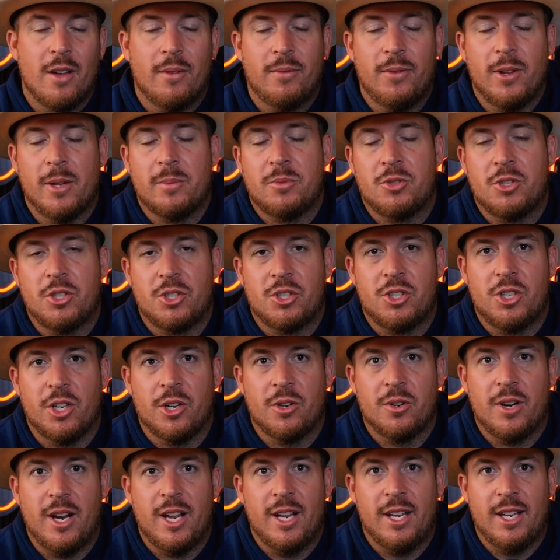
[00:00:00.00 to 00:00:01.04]
Flips just
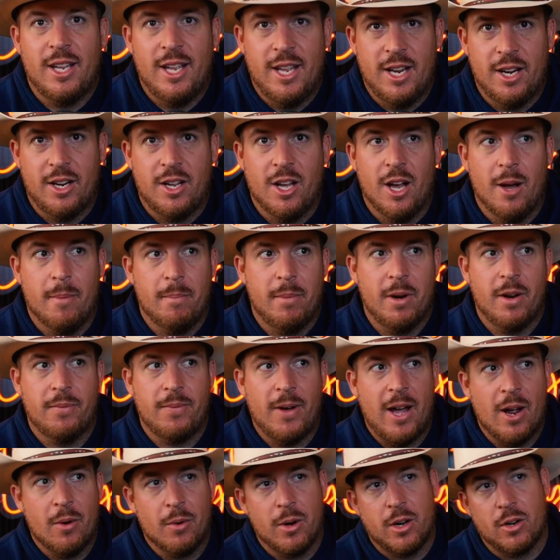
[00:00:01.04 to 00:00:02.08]
generate income. But if
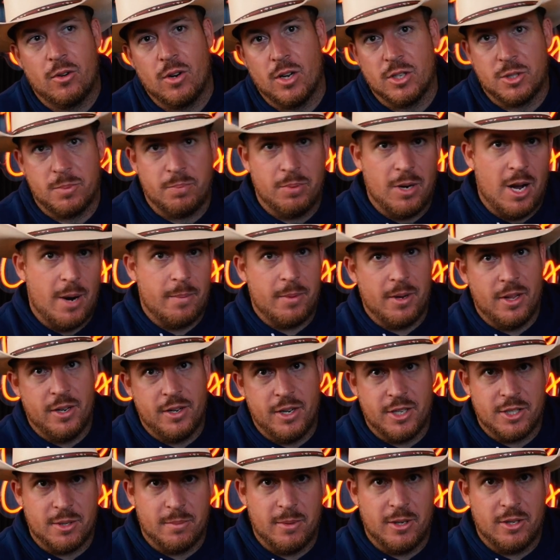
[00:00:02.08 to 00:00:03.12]
I run across a property that
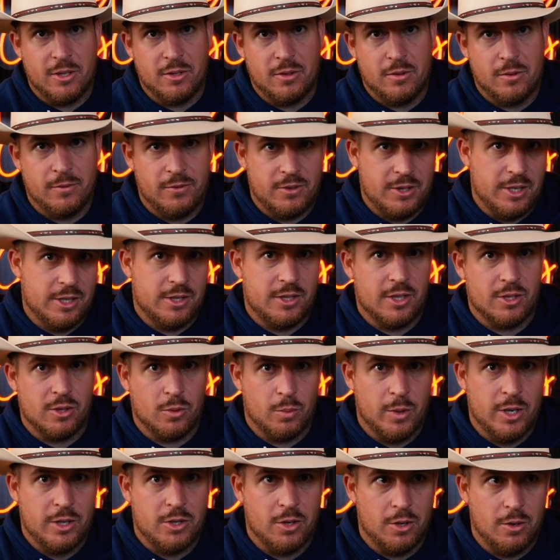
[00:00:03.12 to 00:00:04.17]
doesn't make sense as a
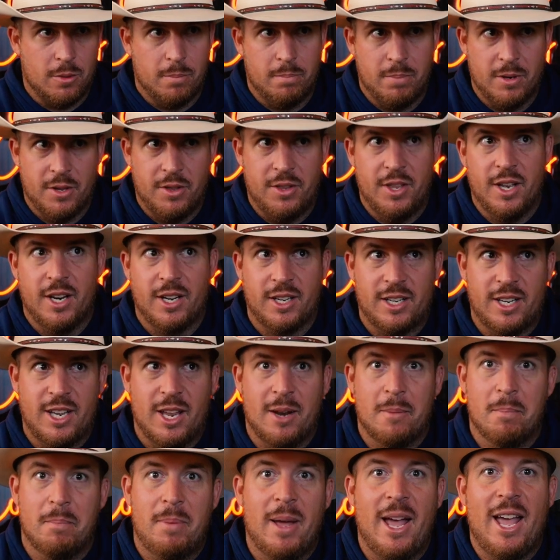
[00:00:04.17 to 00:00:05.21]
rental, but then
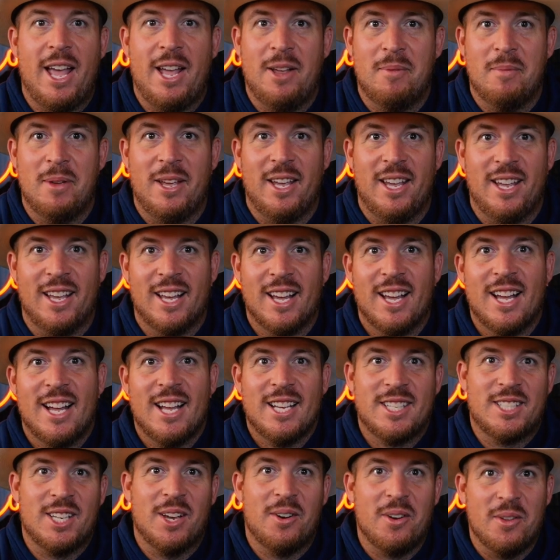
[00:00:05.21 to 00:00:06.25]
can pay me
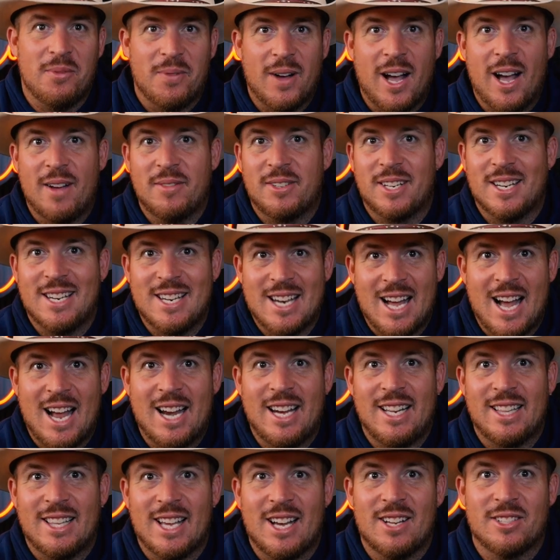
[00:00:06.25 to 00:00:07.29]
$75,000 to
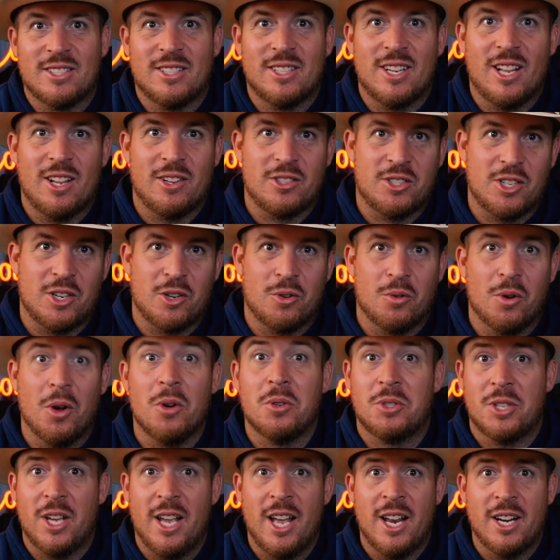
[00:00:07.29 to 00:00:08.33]
$90,000 in
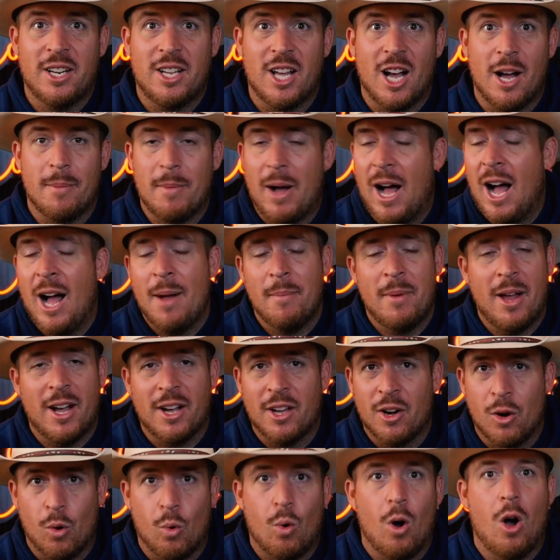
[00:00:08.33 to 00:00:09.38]
gross income, I'm not
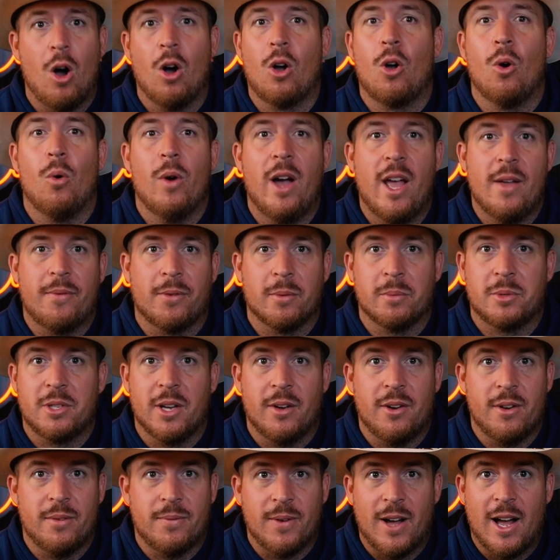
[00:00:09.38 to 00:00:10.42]
going to walk away from
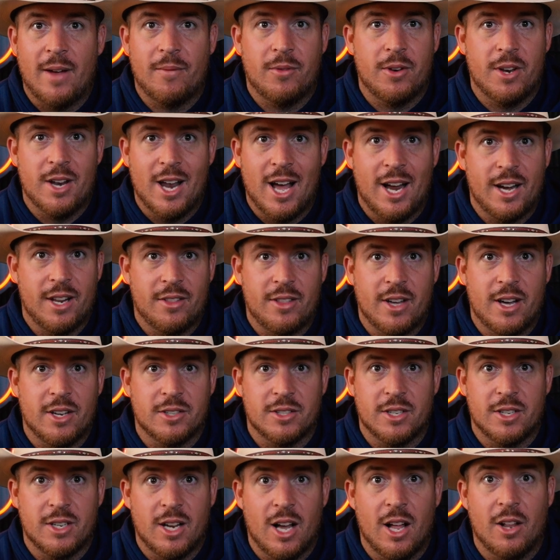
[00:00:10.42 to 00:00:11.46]
$75,000 to
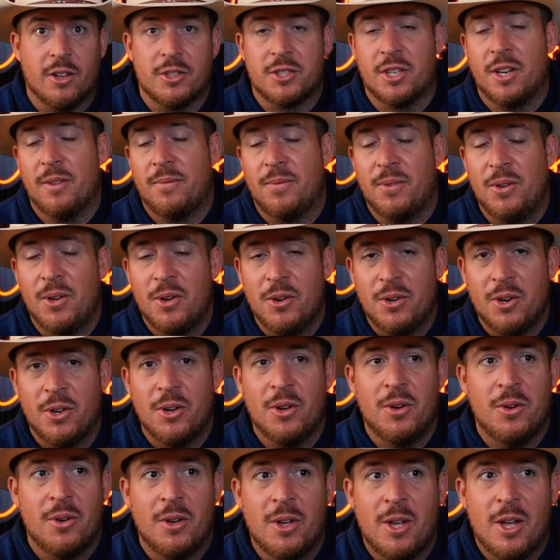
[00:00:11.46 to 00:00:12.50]
$90,000. And if you
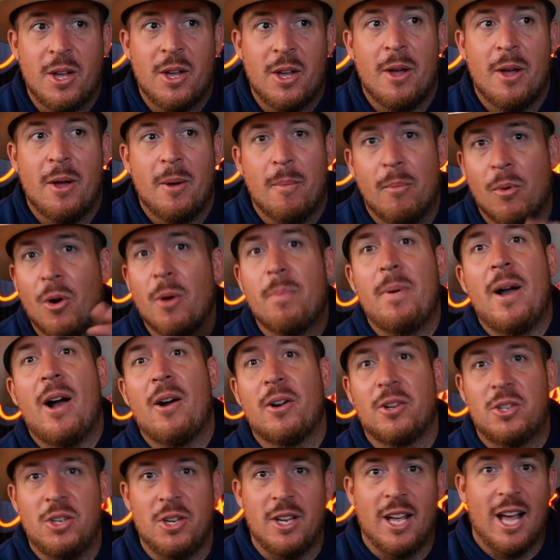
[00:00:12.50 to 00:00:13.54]
do, more
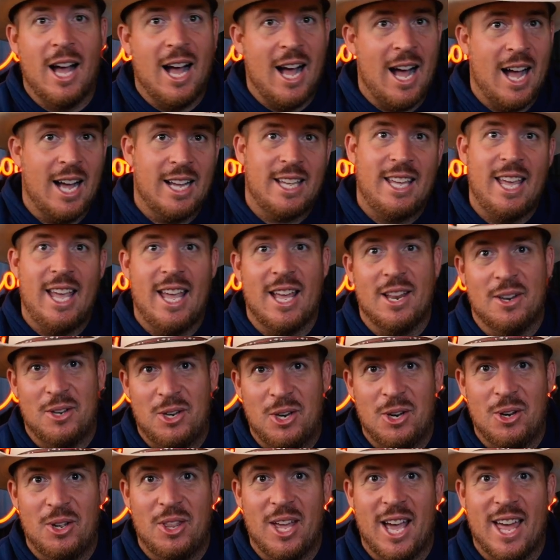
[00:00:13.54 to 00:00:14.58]
power to you. I can't
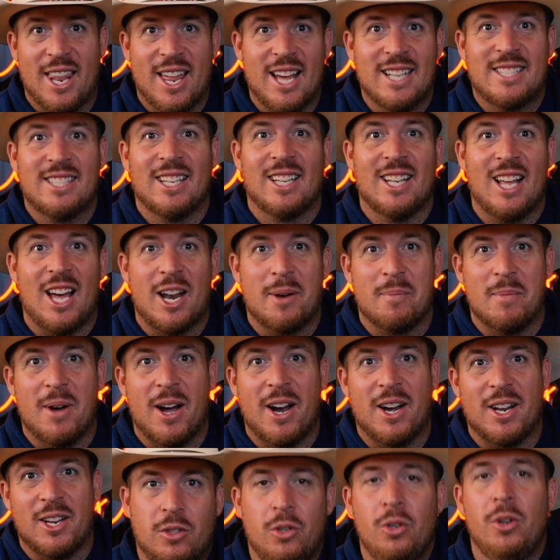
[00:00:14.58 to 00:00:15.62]
do that. That's a lot of
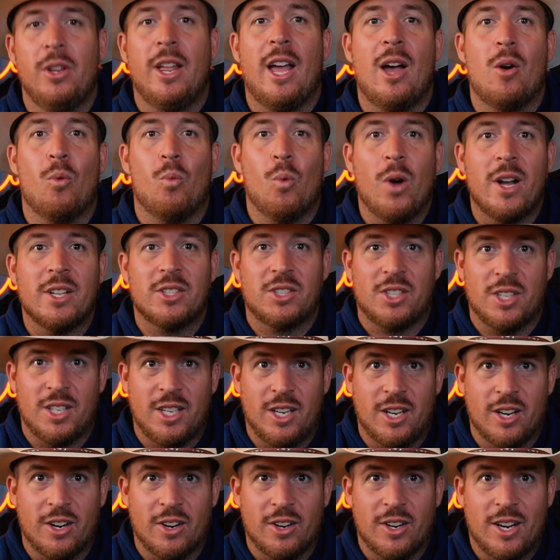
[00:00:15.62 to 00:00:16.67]
money. You do that once a
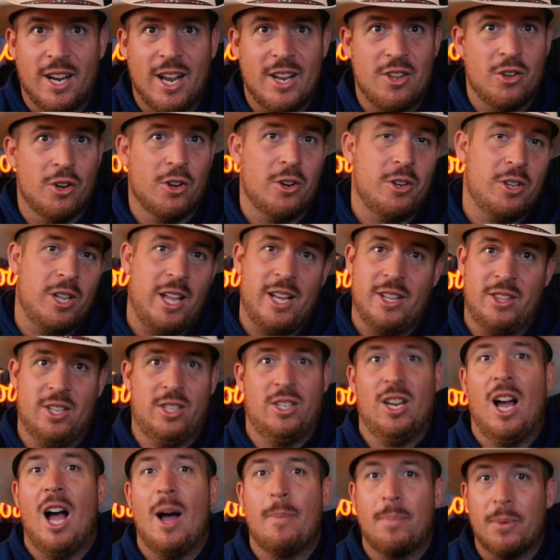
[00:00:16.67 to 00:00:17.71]
year and you're in like the
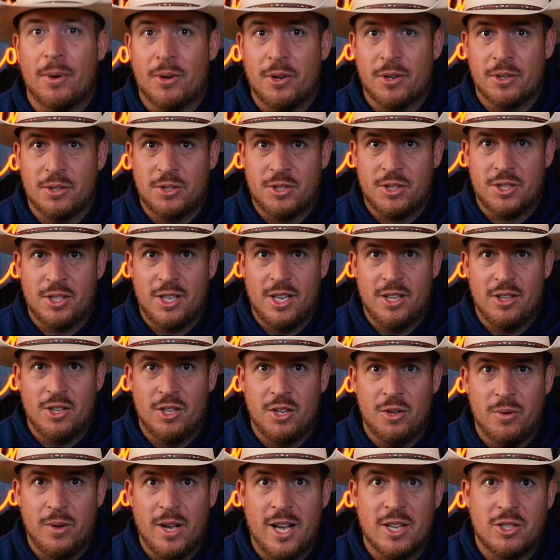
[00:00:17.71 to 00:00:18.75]
top earners in the
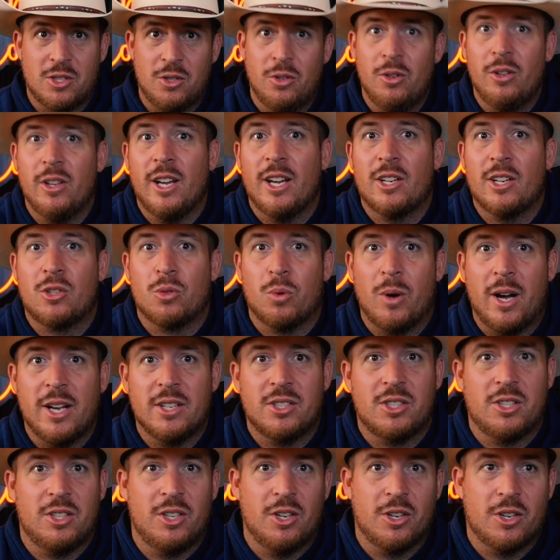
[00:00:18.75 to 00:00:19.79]
US. You do that
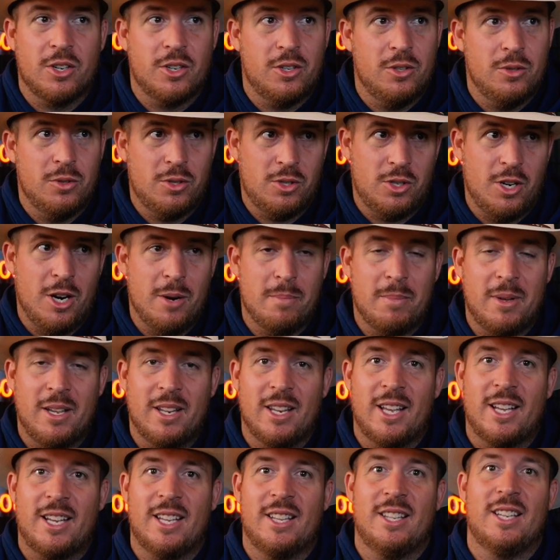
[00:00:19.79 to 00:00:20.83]
twice a year, you start being
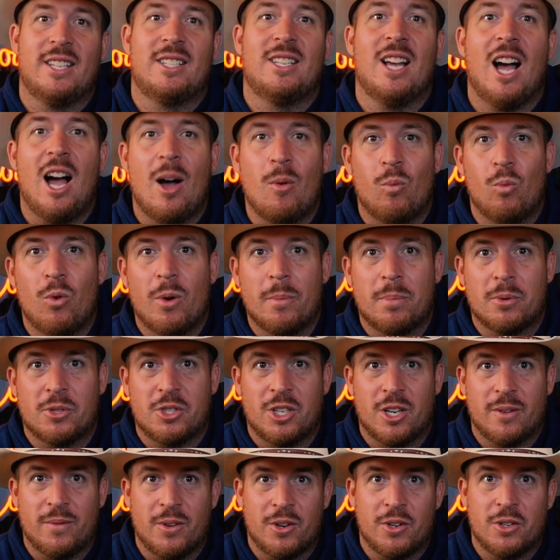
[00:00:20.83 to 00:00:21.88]
like in the top
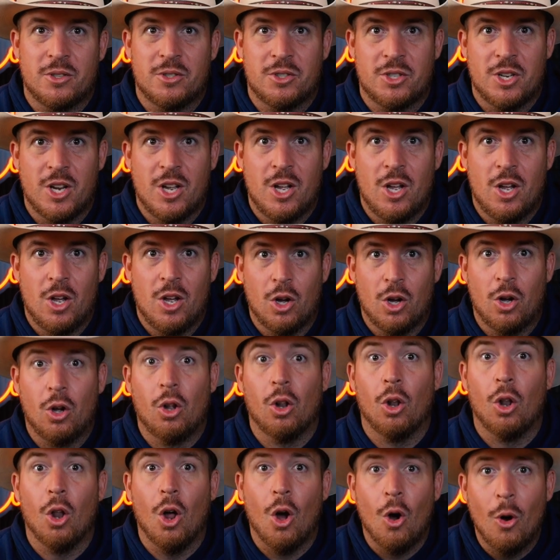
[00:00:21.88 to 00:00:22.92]
1% of earners
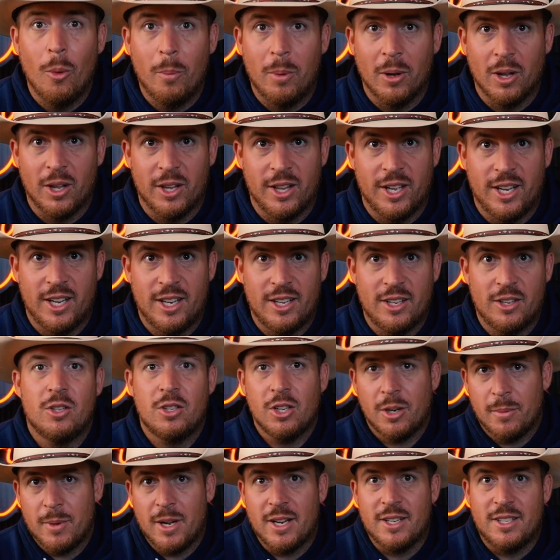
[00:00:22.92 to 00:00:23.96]
globally. You're
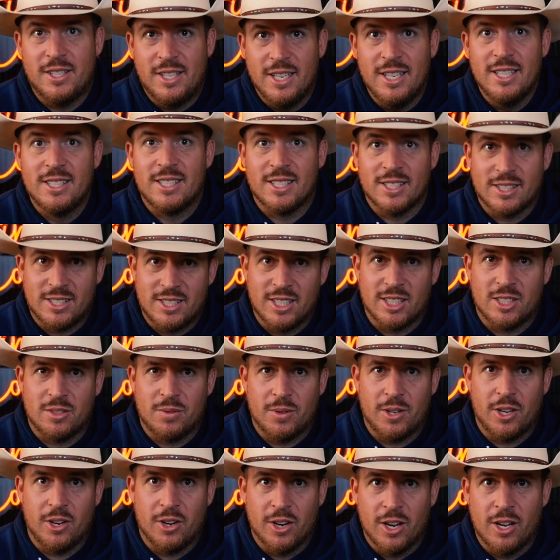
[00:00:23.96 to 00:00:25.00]
talking about a decent
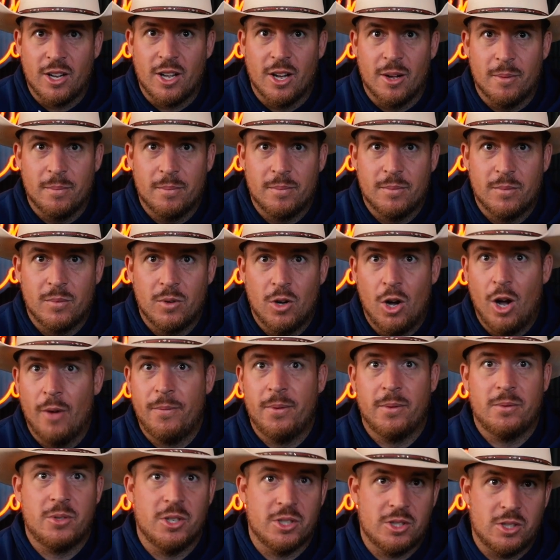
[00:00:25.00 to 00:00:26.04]
6-figure income off
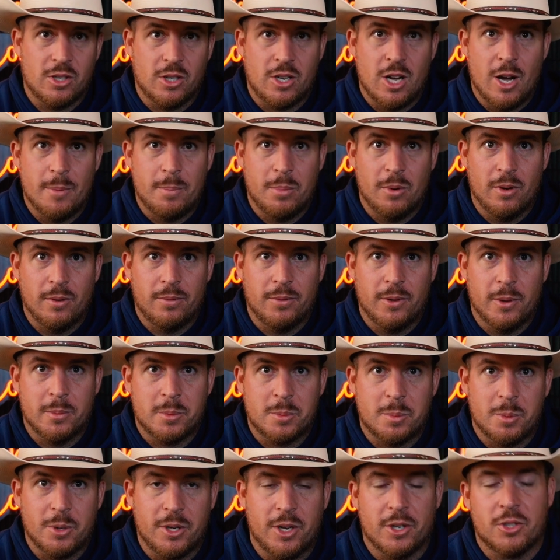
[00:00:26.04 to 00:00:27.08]
of just a couple of flips
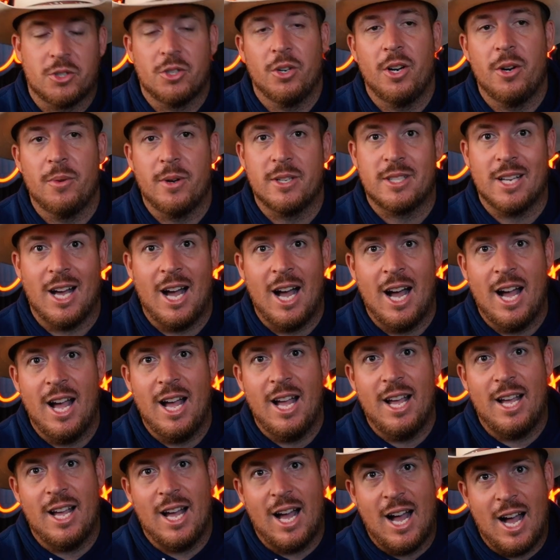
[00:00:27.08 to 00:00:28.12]
per year. So anyways,
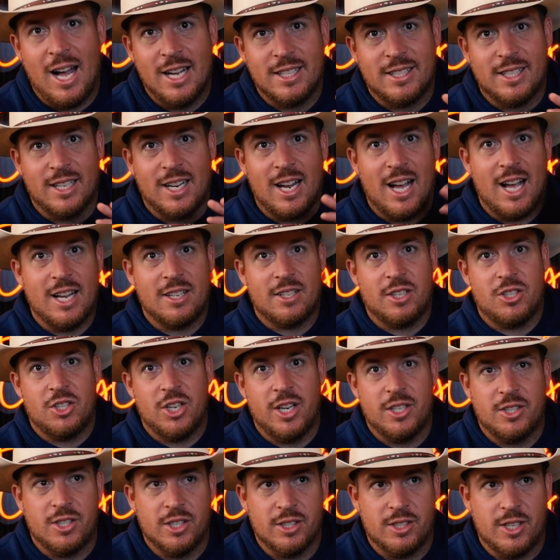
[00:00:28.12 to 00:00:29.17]
I said I had to
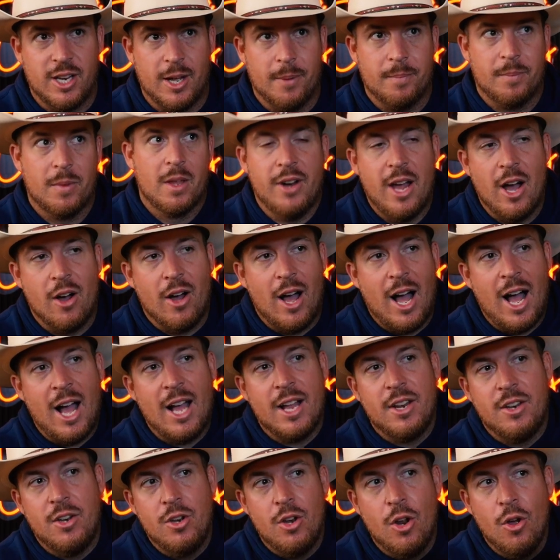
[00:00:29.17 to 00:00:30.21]
chase this down. Now, I
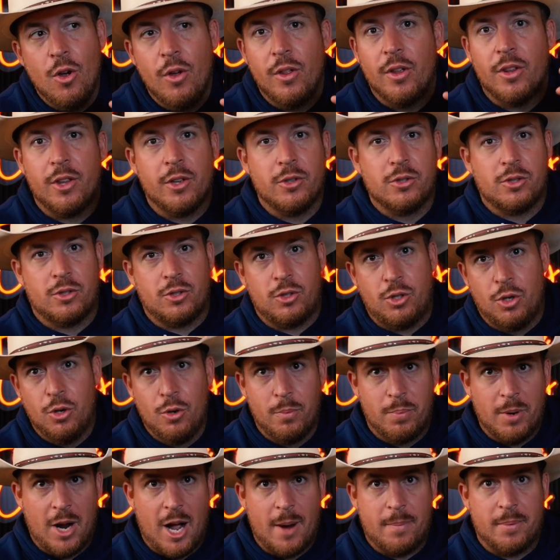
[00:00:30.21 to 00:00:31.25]
knew that those 2
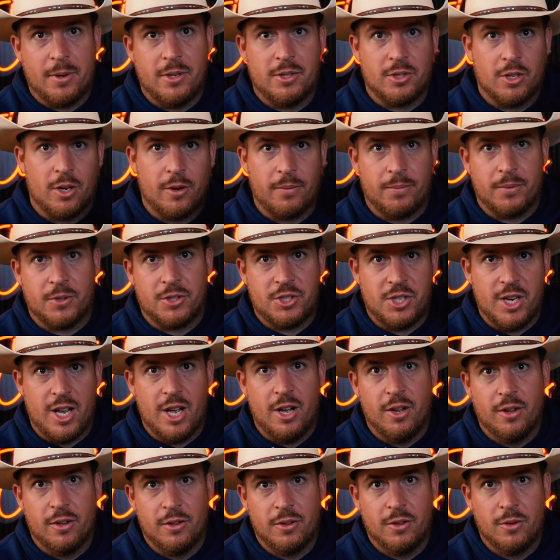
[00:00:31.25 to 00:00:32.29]
properties are for sale.